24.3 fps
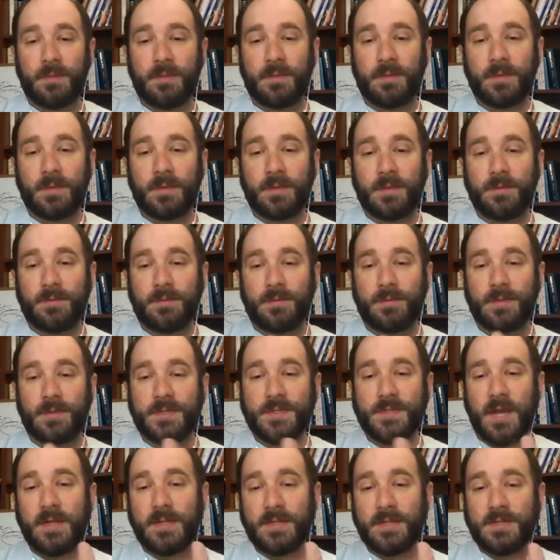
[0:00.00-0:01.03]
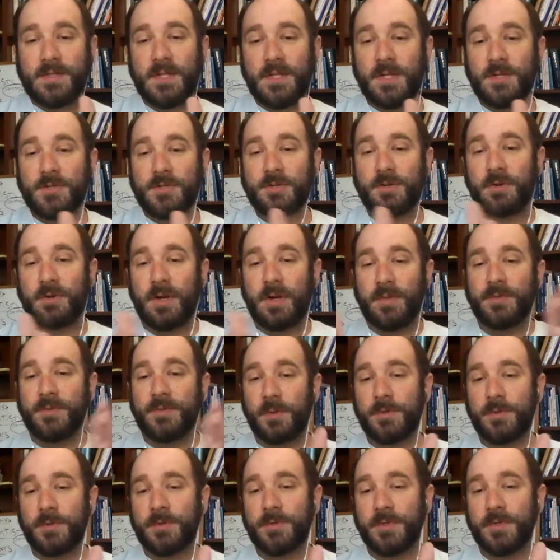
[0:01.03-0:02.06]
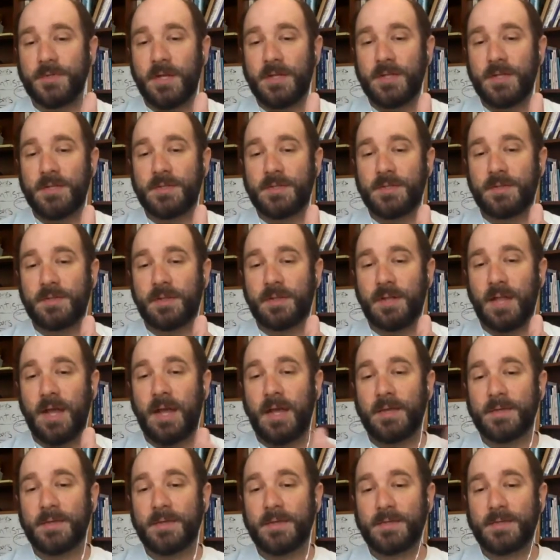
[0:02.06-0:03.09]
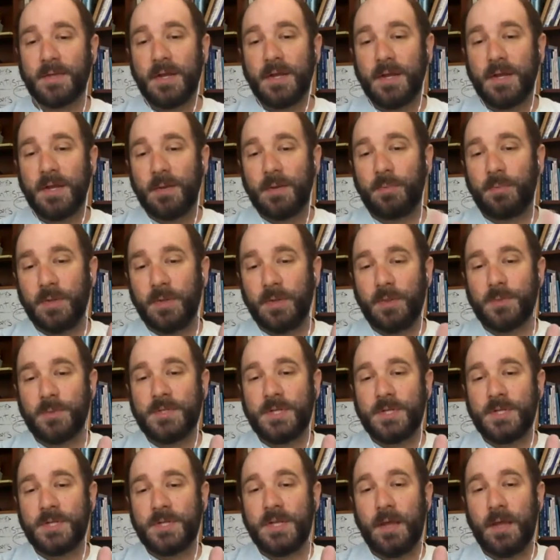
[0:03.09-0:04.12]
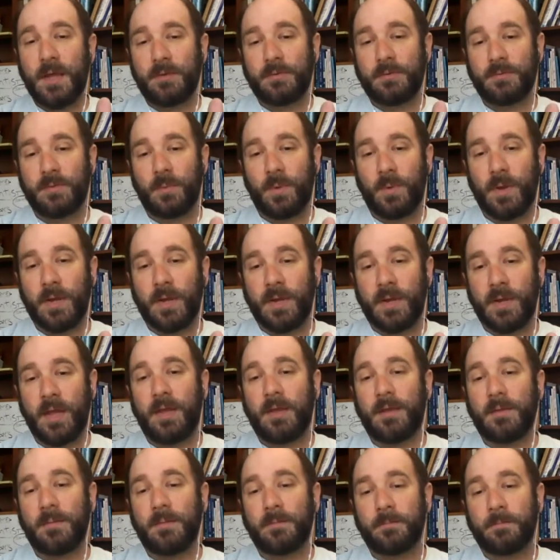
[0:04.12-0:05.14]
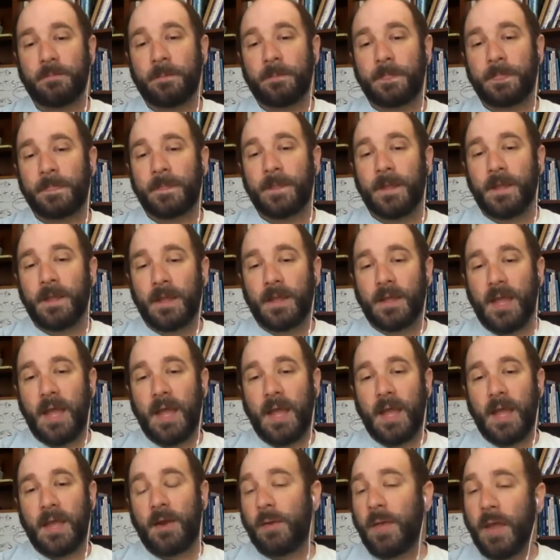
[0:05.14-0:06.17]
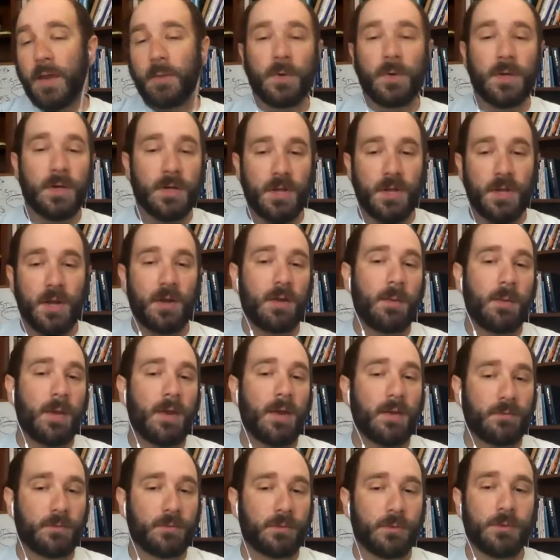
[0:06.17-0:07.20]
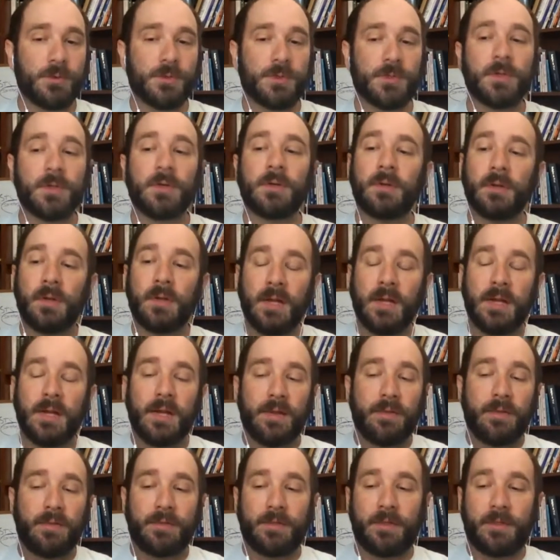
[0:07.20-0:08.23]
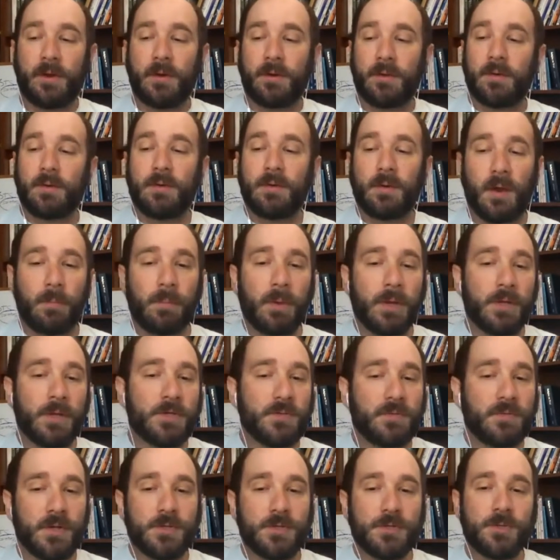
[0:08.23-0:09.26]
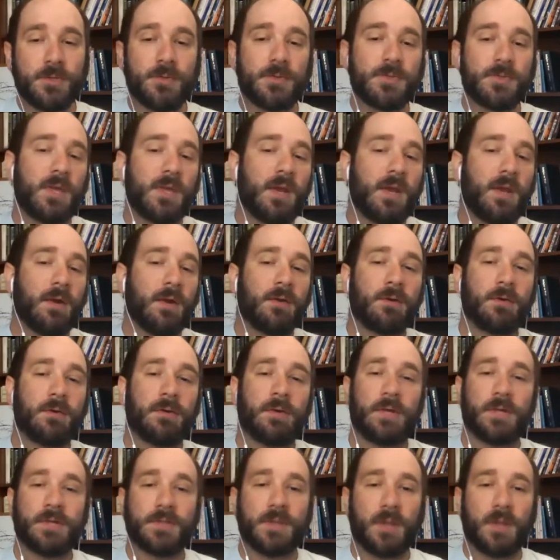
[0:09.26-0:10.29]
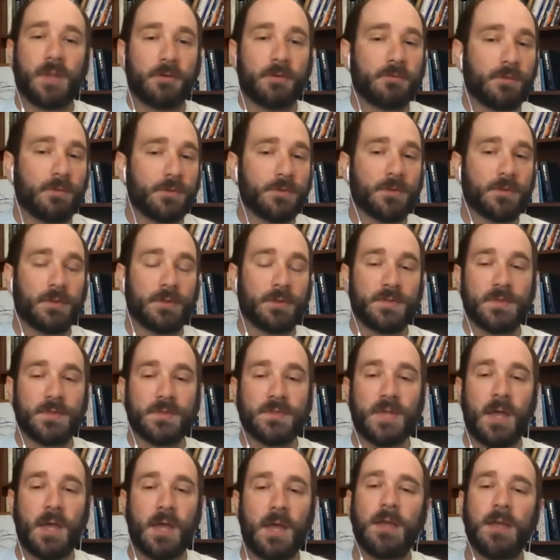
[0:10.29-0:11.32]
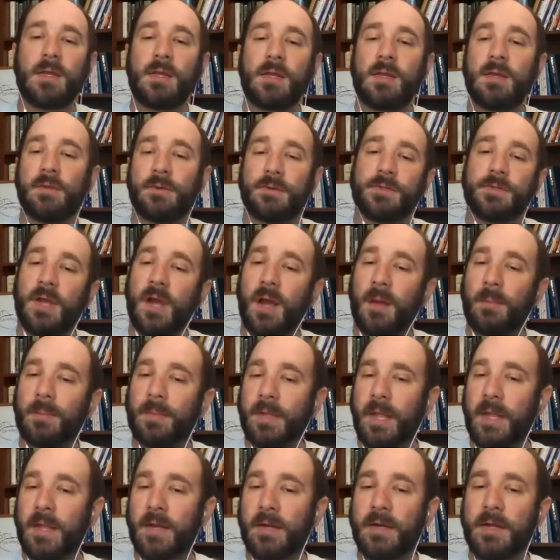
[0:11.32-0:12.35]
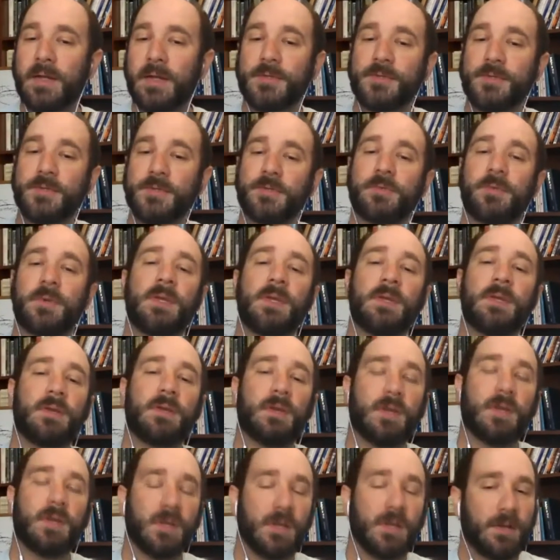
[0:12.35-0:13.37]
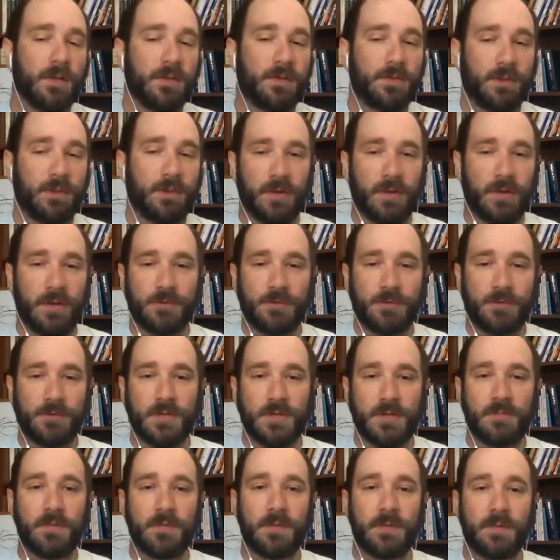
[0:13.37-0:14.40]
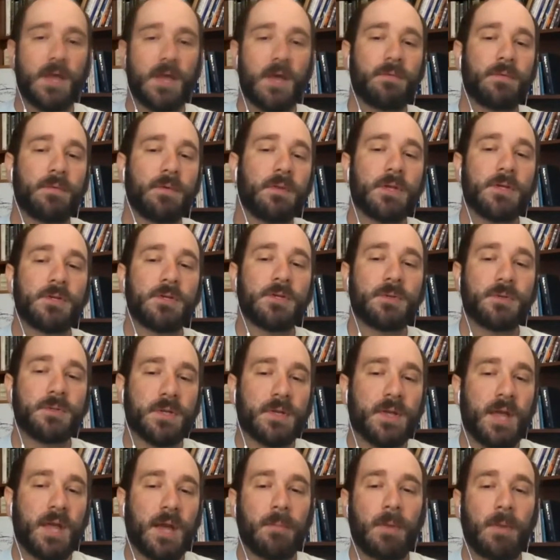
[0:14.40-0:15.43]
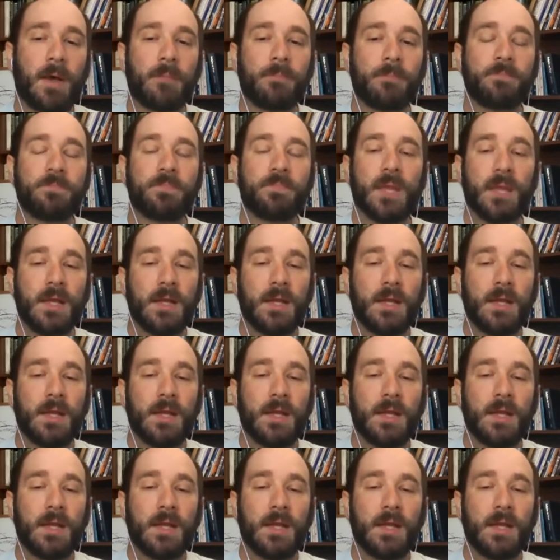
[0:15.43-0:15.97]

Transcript: the the science teacher and the social studies class bring those together for one day. And okay, we're going to talk about evolution there are a bunch of issues there. It's controversial in society. There's a complicated history. There are interesting philosophical issues that come up.